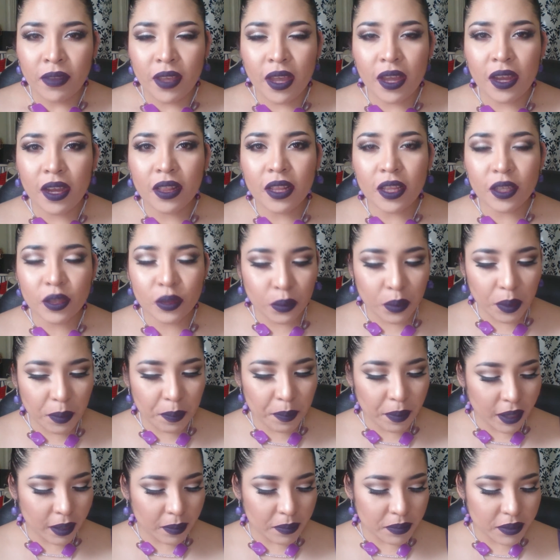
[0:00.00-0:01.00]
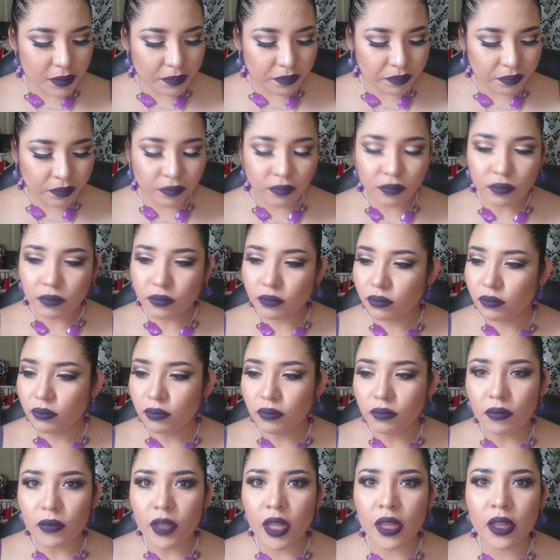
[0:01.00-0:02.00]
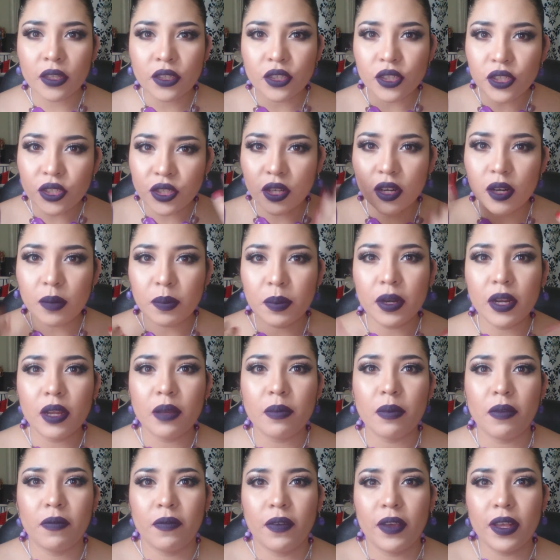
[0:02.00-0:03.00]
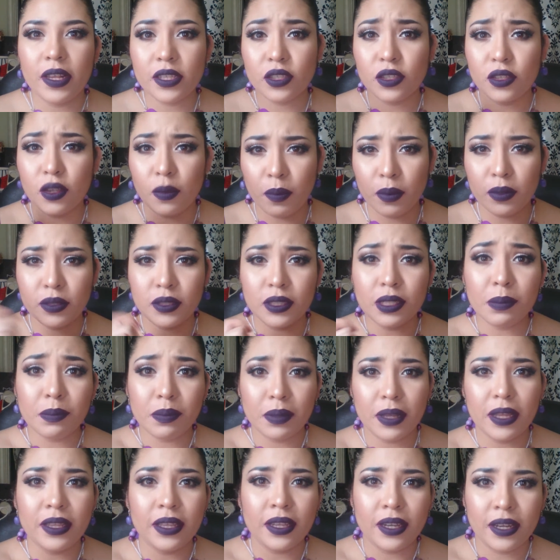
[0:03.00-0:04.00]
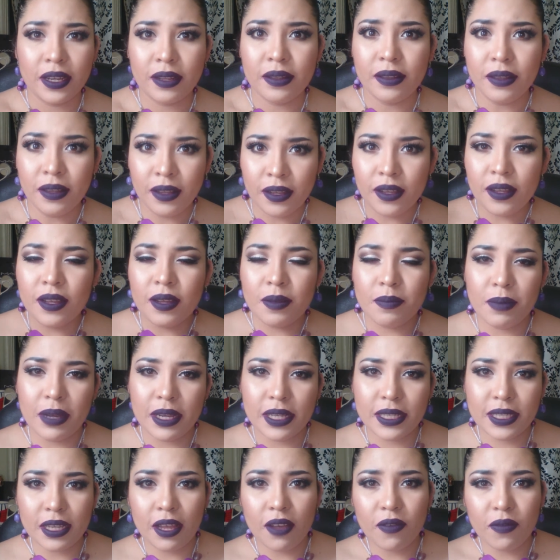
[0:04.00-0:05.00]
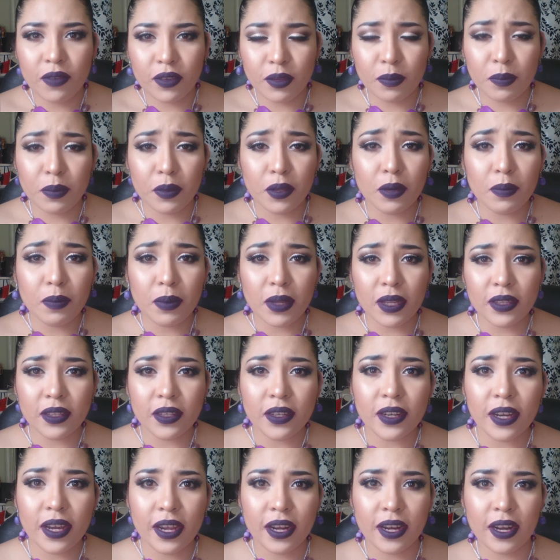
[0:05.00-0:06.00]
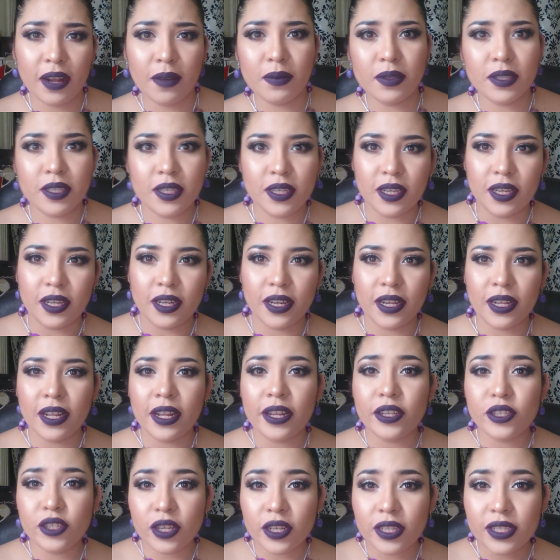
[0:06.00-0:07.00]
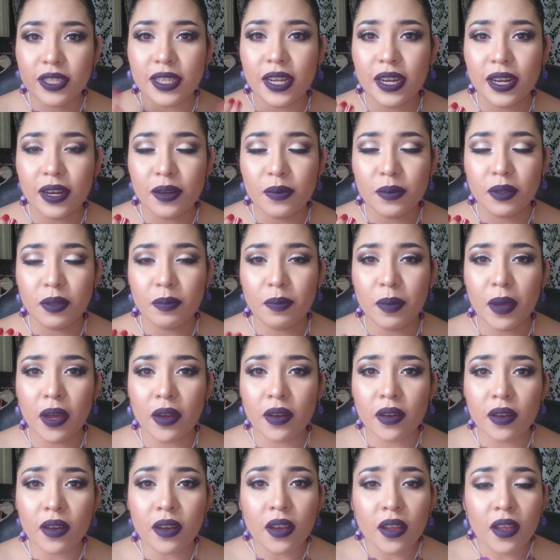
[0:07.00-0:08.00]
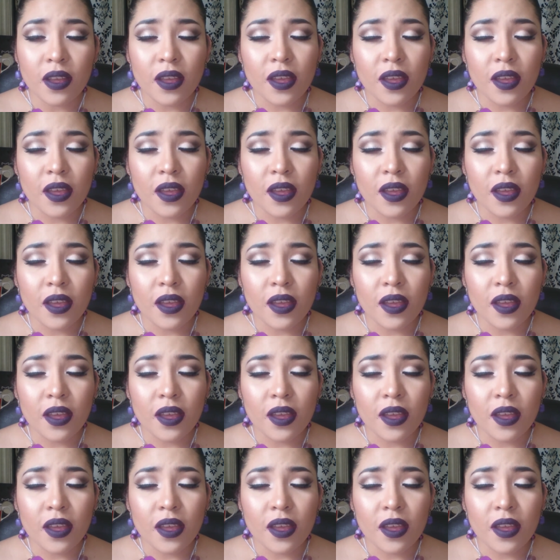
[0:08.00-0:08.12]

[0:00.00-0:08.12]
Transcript: I got like 3 pumps and just started putting it on my face. Supposedly blended in myself with the beauty blender and I was good. And I tried to set it in with the powder.